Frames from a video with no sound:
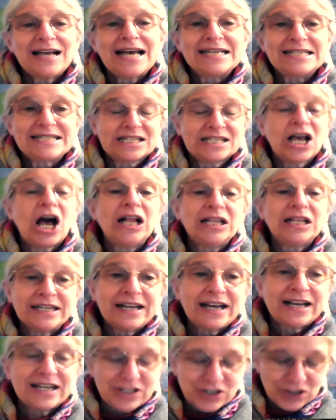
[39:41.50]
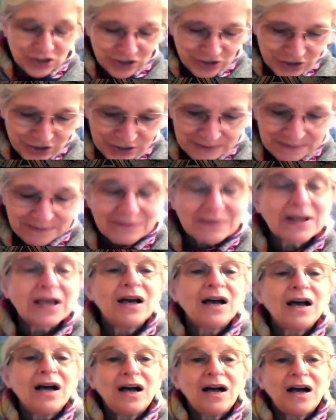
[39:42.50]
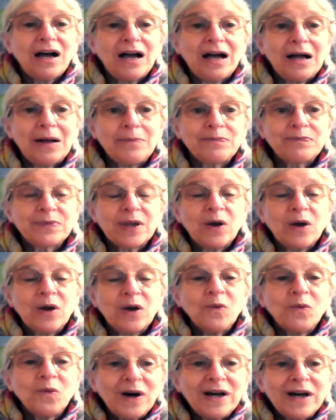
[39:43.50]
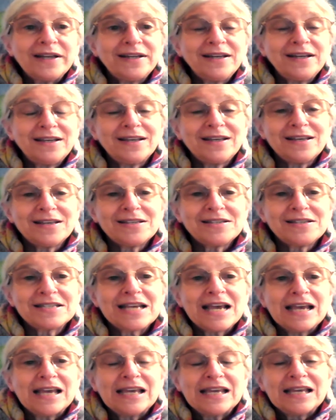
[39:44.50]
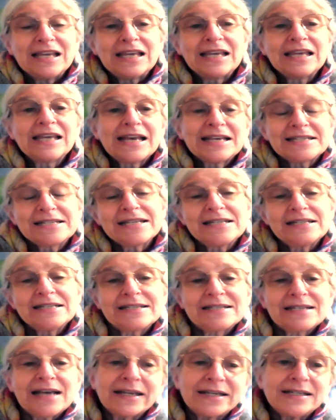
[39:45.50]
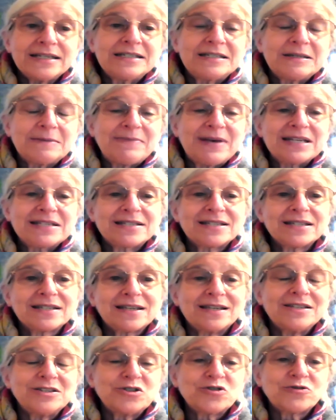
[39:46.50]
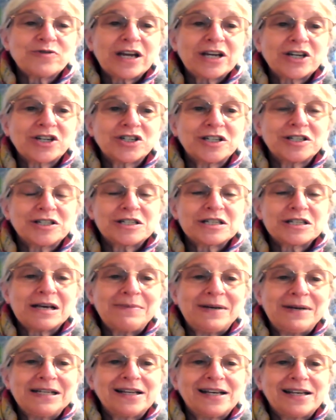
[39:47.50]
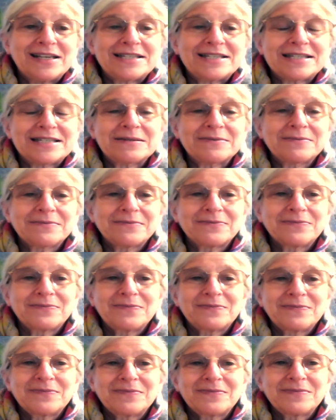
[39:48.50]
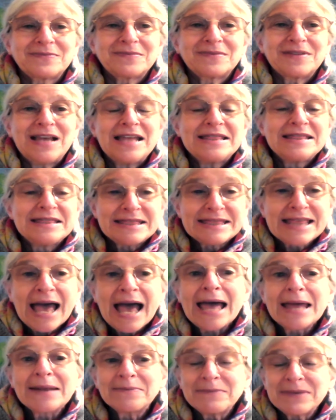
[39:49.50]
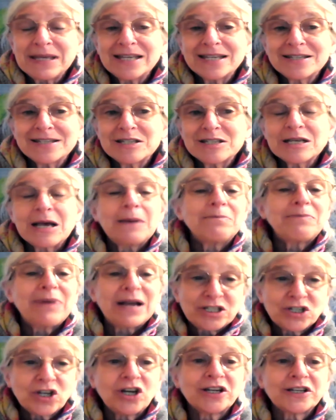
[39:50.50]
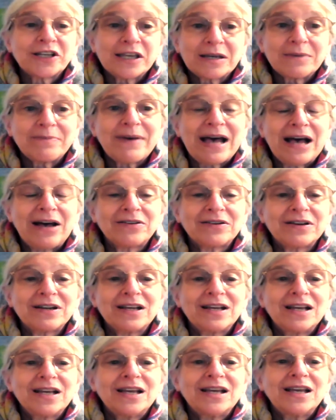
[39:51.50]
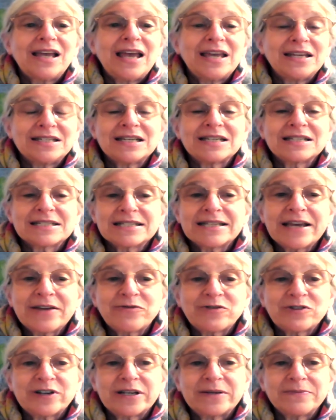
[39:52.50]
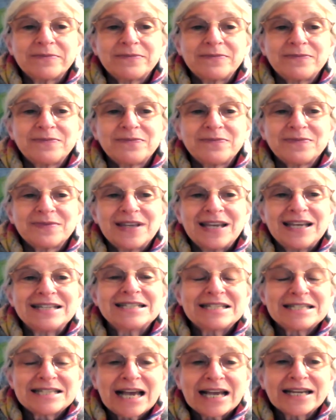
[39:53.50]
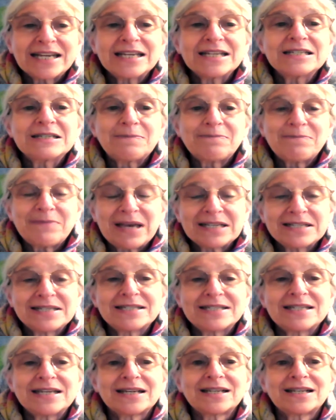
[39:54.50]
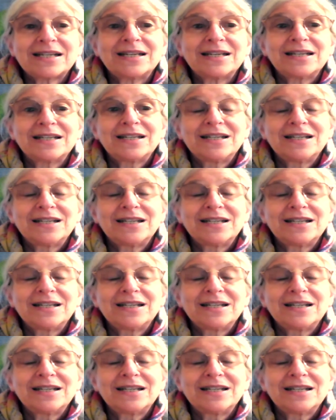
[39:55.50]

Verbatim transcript: as colonizers. Um, one is He has incited domestic insurrections among us. That means by talking about ending slavery, inciting domestic